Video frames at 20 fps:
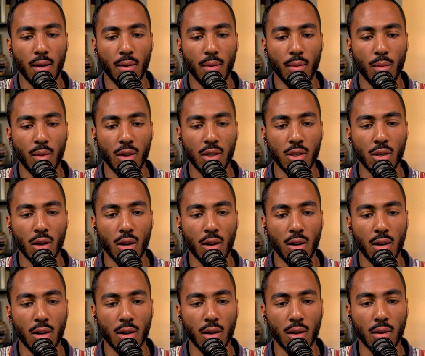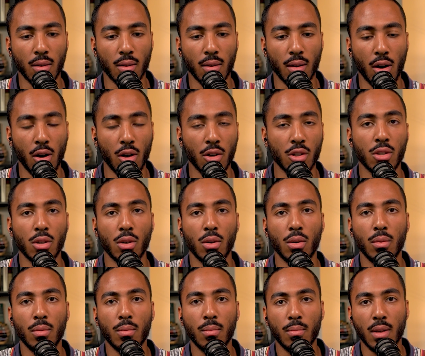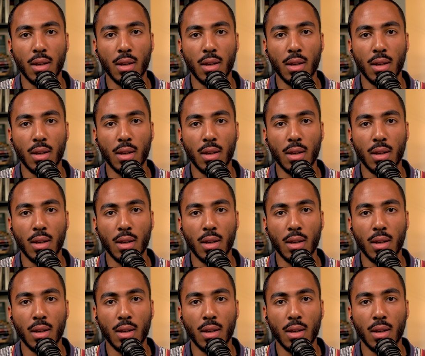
which are also